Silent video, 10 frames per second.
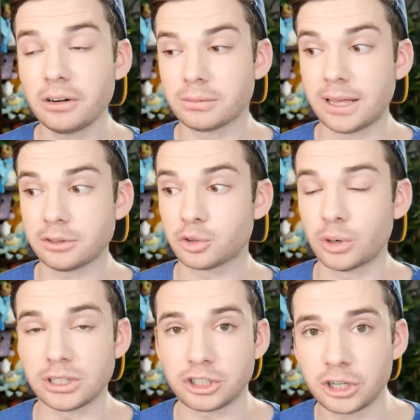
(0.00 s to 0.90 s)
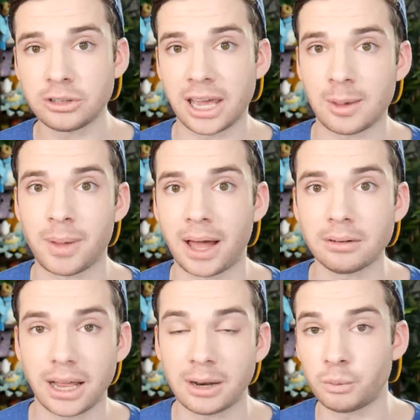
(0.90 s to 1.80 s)
However, then Sword and Shield
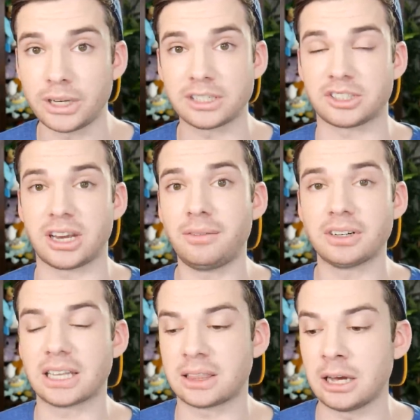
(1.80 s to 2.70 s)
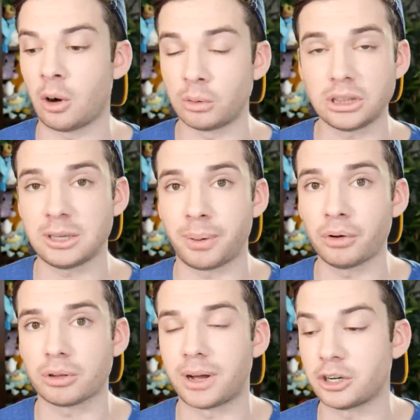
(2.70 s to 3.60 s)
came out and we discovered that the
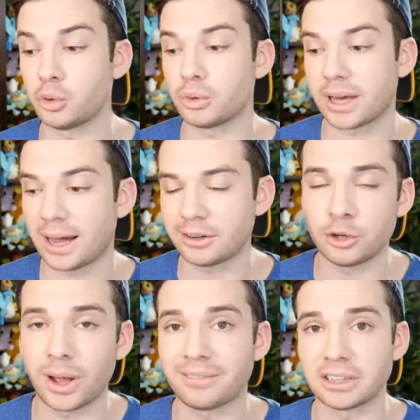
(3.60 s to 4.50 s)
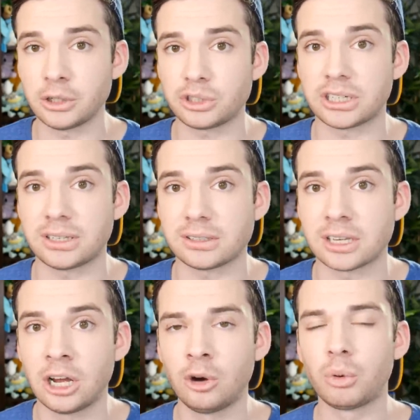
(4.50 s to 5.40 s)
only Pokemon who got new
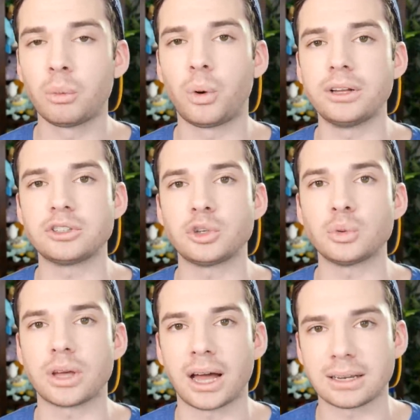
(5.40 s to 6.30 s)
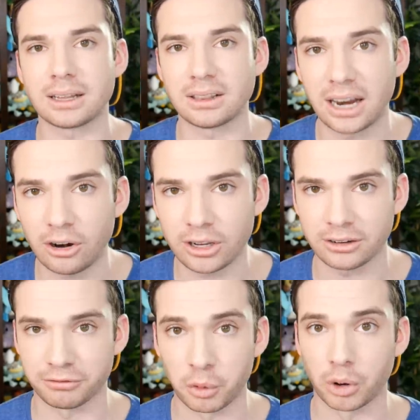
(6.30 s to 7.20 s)
evolutions were ones who got
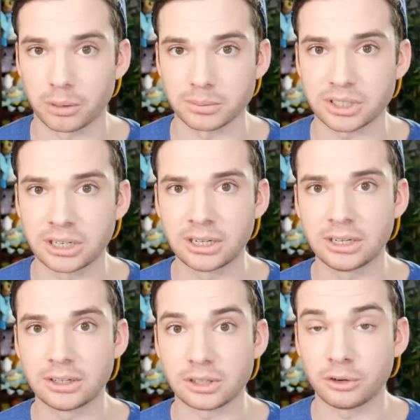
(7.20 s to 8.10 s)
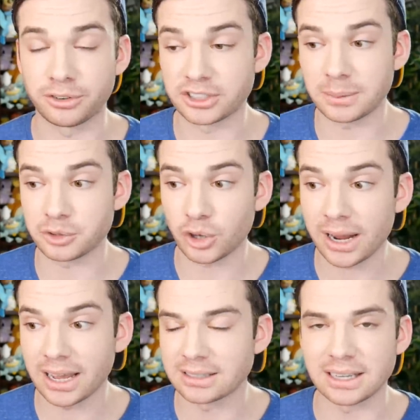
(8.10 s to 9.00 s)
Galarian forms. So for
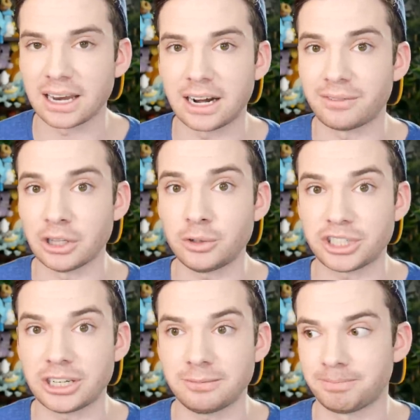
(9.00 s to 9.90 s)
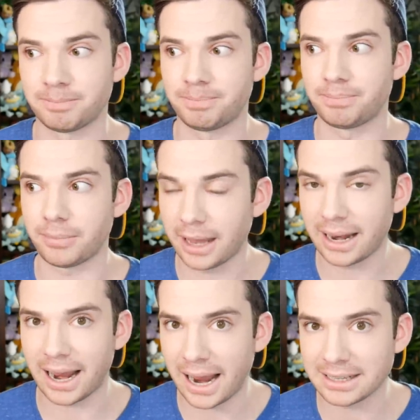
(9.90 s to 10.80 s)
Zebstrika to get an evolution,
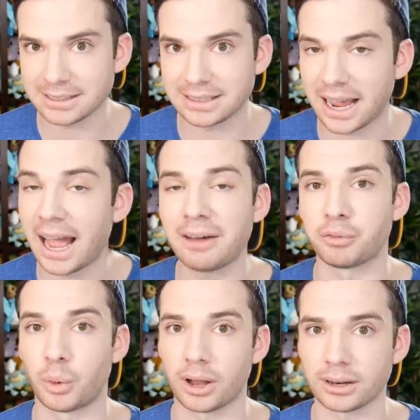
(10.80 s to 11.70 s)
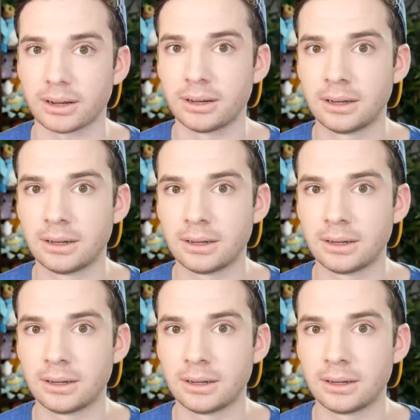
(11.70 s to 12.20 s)
it has to have one.